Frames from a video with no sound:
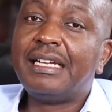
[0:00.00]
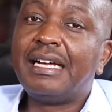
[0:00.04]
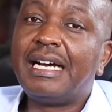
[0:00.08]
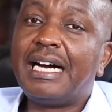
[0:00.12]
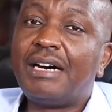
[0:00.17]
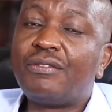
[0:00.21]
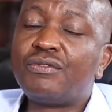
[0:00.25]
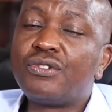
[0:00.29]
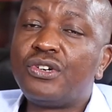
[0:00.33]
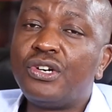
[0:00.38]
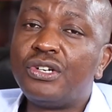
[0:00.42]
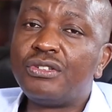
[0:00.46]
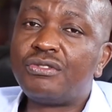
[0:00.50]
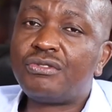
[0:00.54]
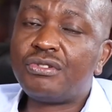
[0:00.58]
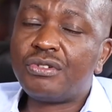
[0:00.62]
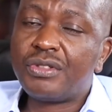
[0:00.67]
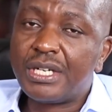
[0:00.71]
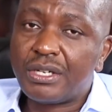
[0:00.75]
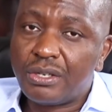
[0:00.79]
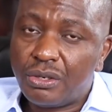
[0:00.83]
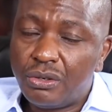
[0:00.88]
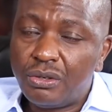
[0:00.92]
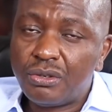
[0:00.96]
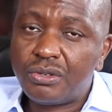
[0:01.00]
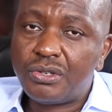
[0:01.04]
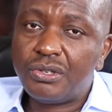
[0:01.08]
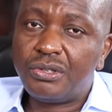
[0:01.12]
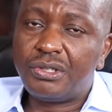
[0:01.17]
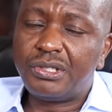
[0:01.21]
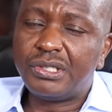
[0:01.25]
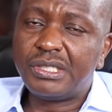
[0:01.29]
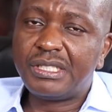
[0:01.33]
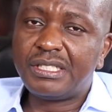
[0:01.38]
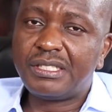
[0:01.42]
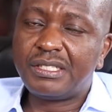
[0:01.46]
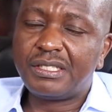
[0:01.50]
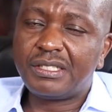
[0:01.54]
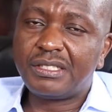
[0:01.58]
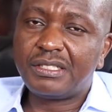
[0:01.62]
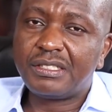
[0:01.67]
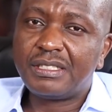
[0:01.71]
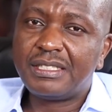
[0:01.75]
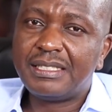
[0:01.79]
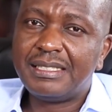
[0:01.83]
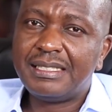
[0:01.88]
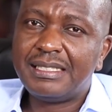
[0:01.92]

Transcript: I've gone through the wrong doors,